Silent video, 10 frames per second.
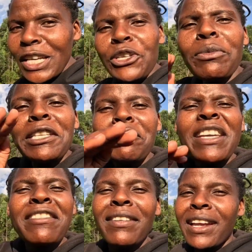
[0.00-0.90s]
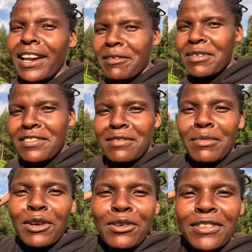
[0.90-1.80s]
you might make even enemies
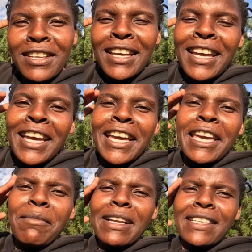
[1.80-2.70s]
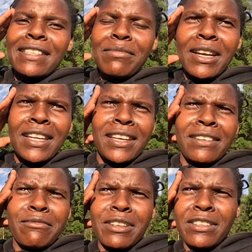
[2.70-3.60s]
because imagine someone
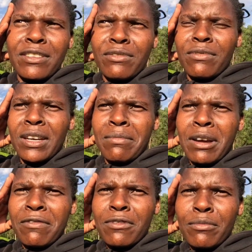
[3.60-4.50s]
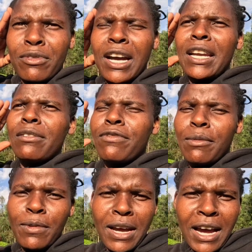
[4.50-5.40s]
requesting uh, money from you and
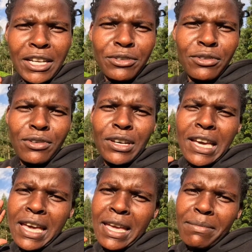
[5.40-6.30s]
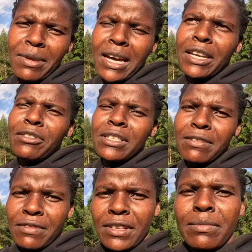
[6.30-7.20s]
from your heart you know hey me i don't
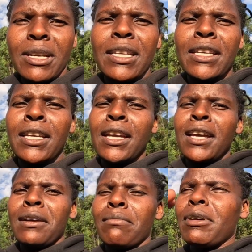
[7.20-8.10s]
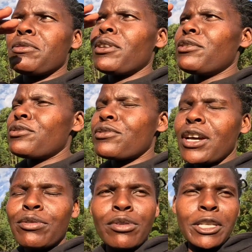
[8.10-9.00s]
have this money but when you
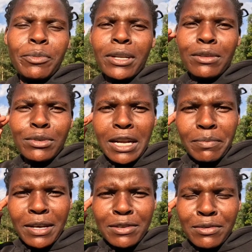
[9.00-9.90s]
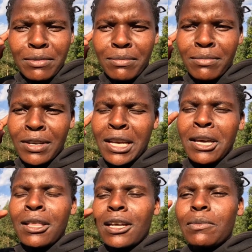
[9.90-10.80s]
try to respond to that person
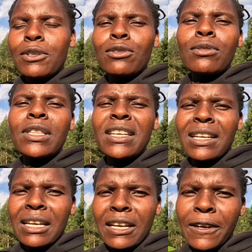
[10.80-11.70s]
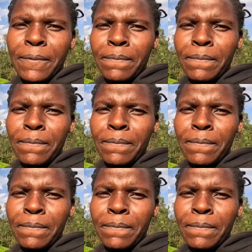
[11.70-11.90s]
that person will think like